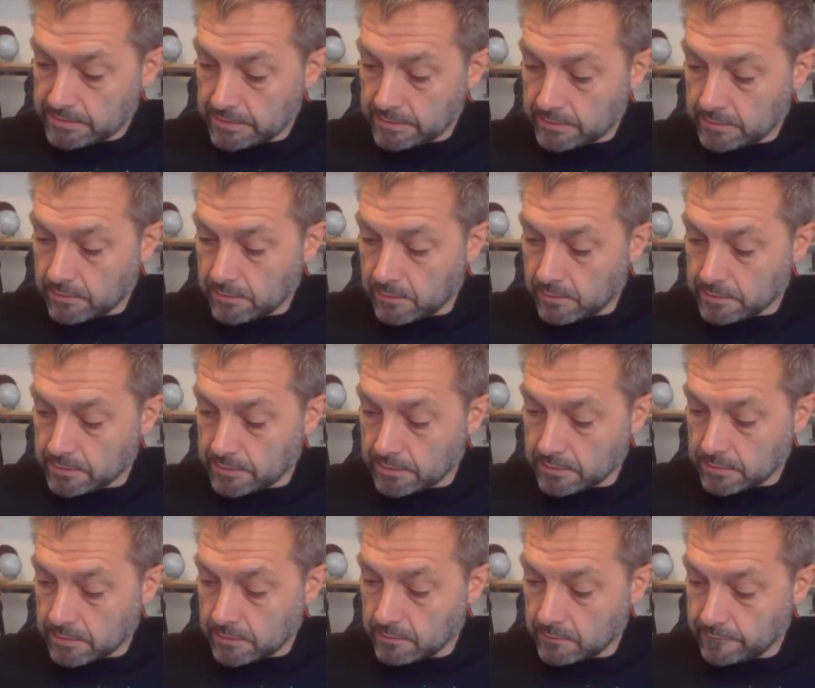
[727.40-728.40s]
card. And I
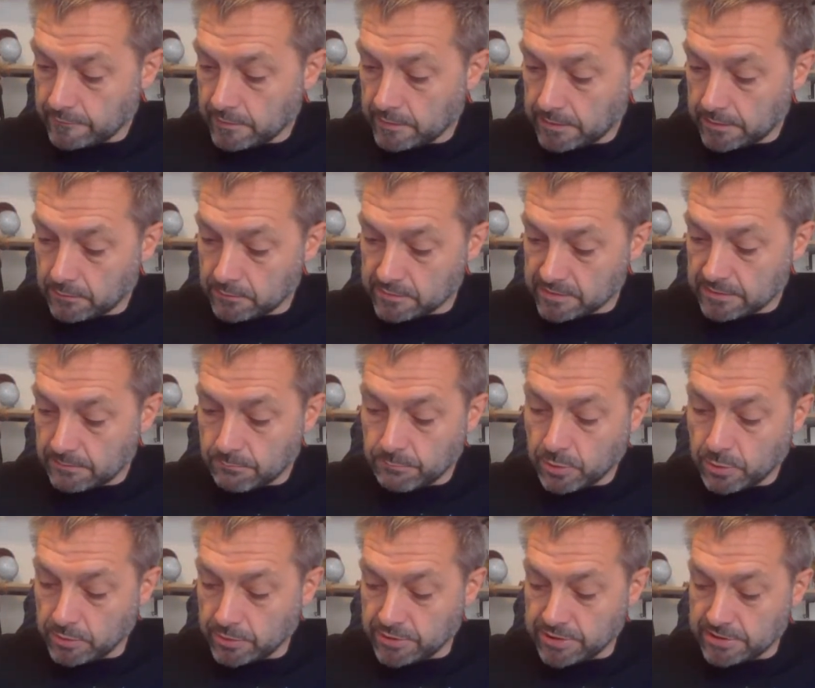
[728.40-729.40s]
love the little
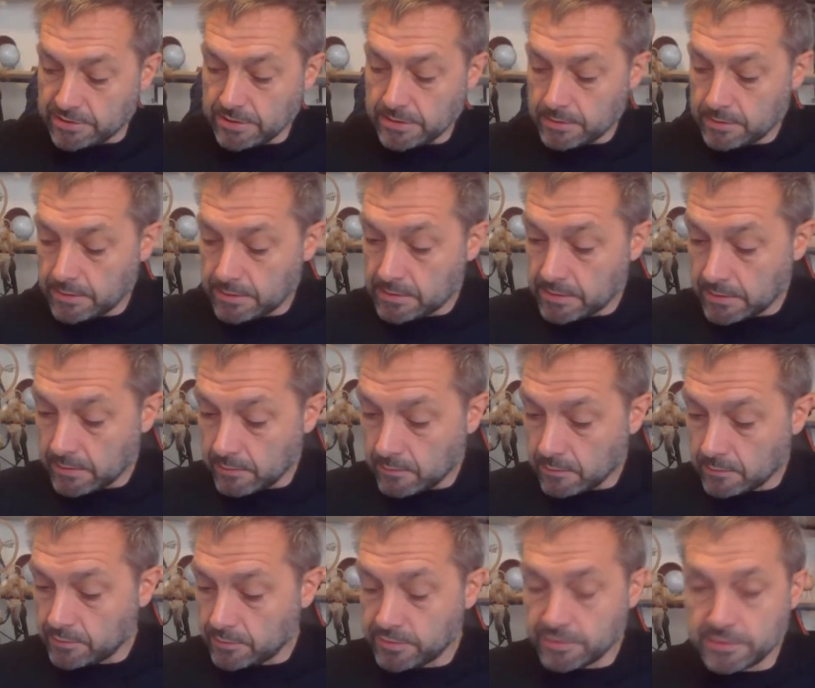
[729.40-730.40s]
symbologies in this
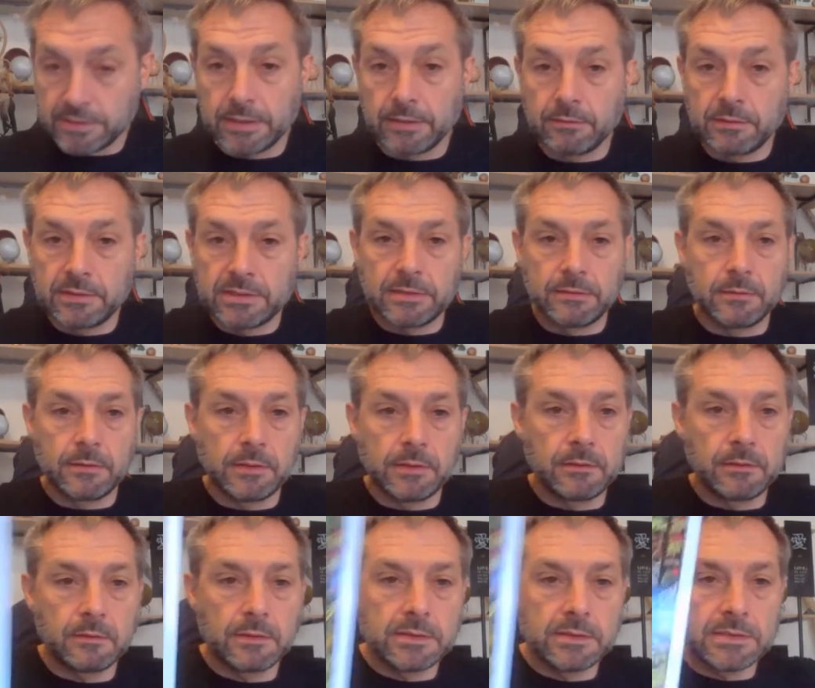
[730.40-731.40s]
card, just noticing that you
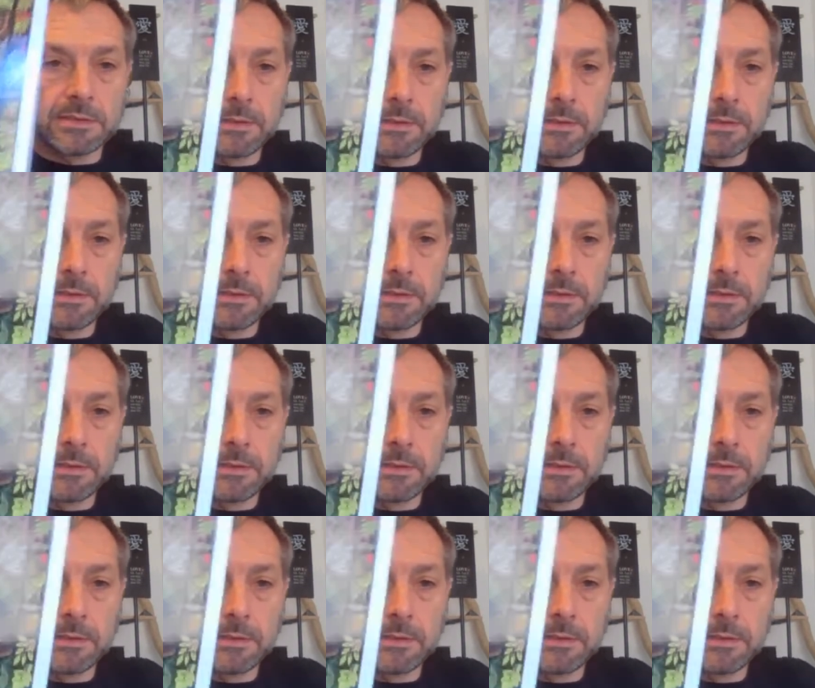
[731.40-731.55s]
got this